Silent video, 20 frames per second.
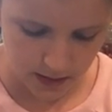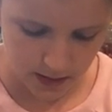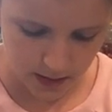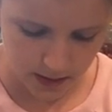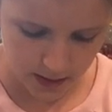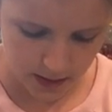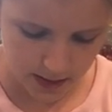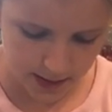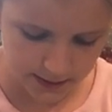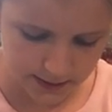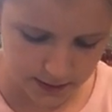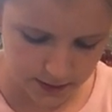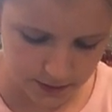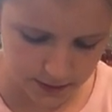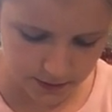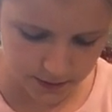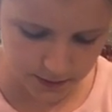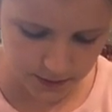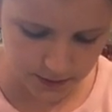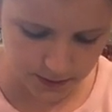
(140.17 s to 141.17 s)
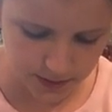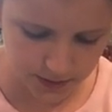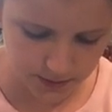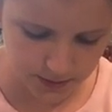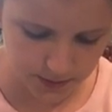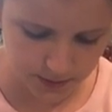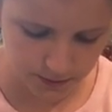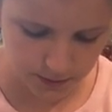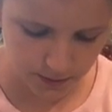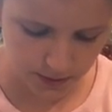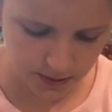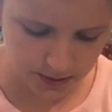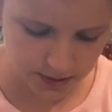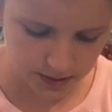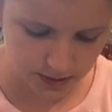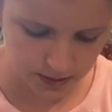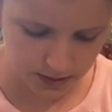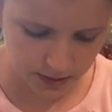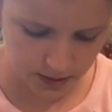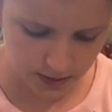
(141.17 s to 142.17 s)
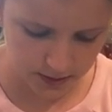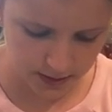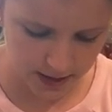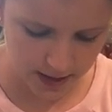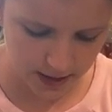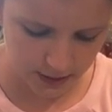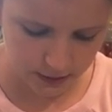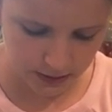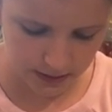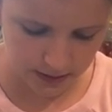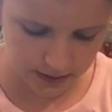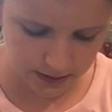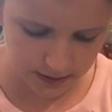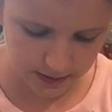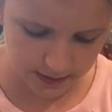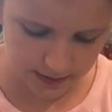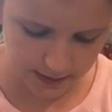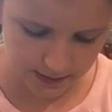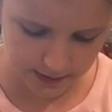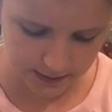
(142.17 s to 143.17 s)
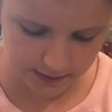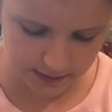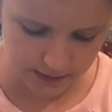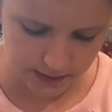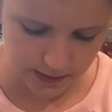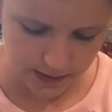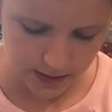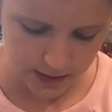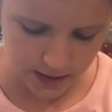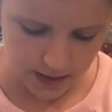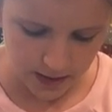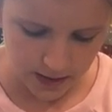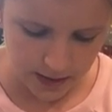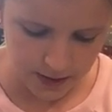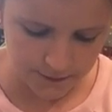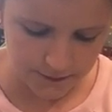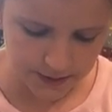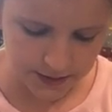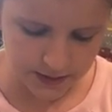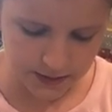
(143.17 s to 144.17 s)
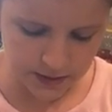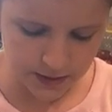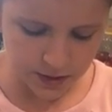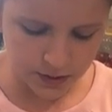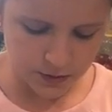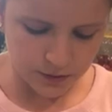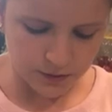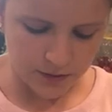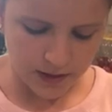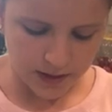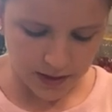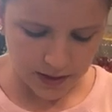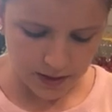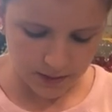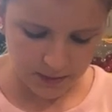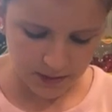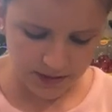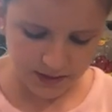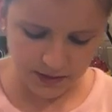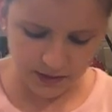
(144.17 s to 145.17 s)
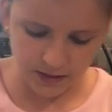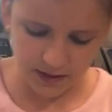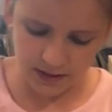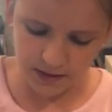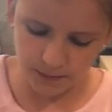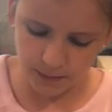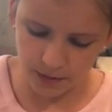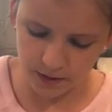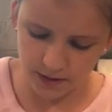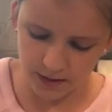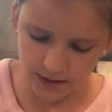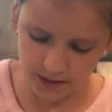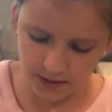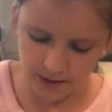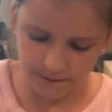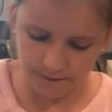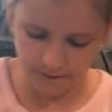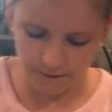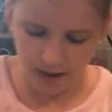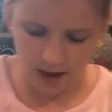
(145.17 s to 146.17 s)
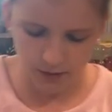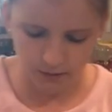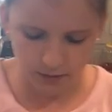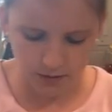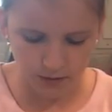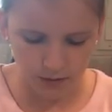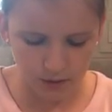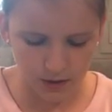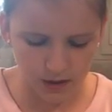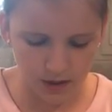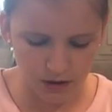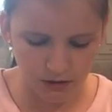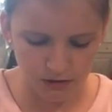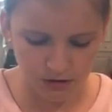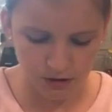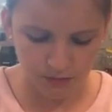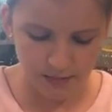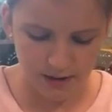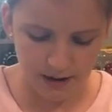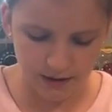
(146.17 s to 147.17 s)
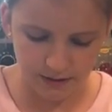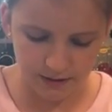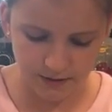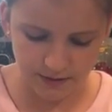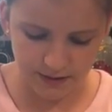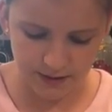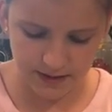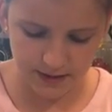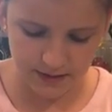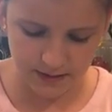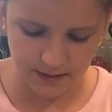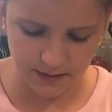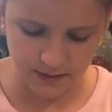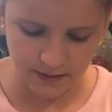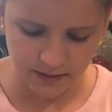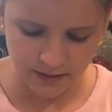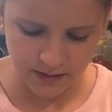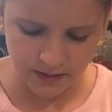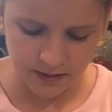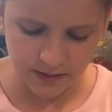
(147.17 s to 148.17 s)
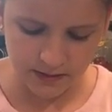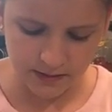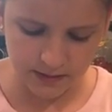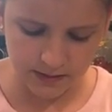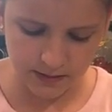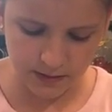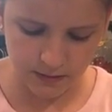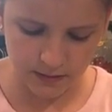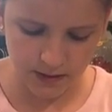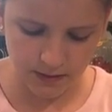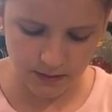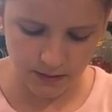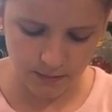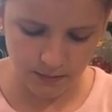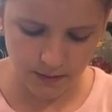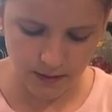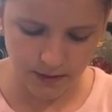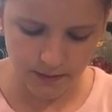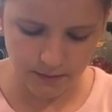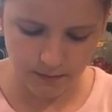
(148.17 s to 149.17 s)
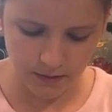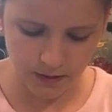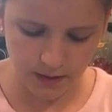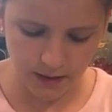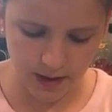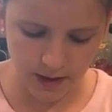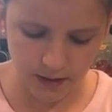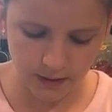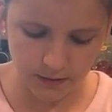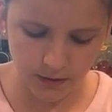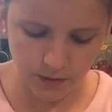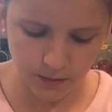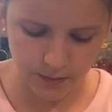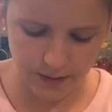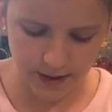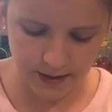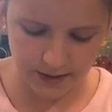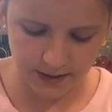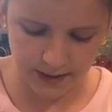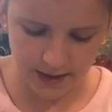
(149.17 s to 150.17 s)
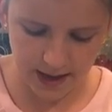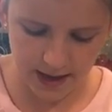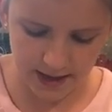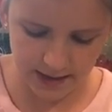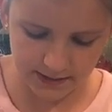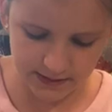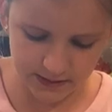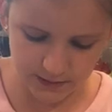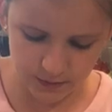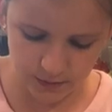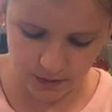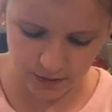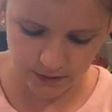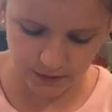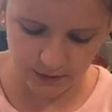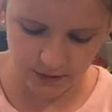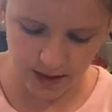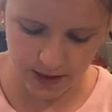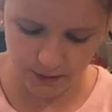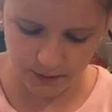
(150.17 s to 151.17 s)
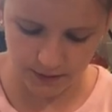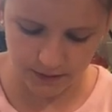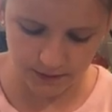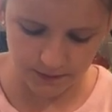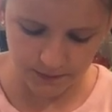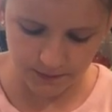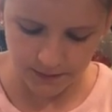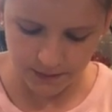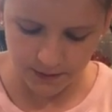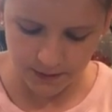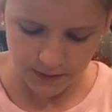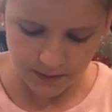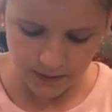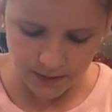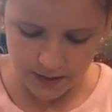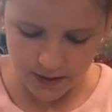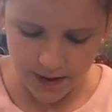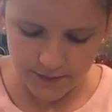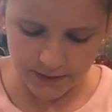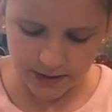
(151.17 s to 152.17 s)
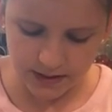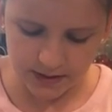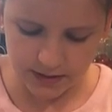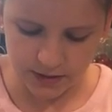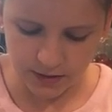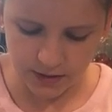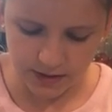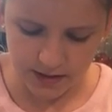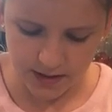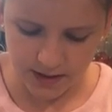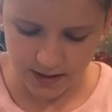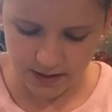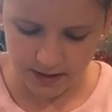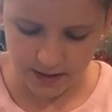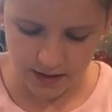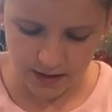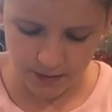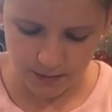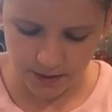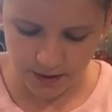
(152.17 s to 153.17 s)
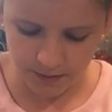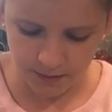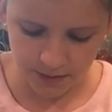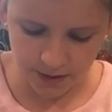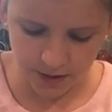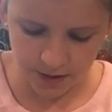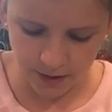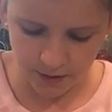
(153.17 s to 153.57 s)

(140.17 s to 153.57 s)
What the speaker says: As you do, you should be watching on how it thickens. If it's too runny, that means you didn't put enough flour or cocoa powder in. So then you might want to go back and add some more flour. If it's too thick, then you might want to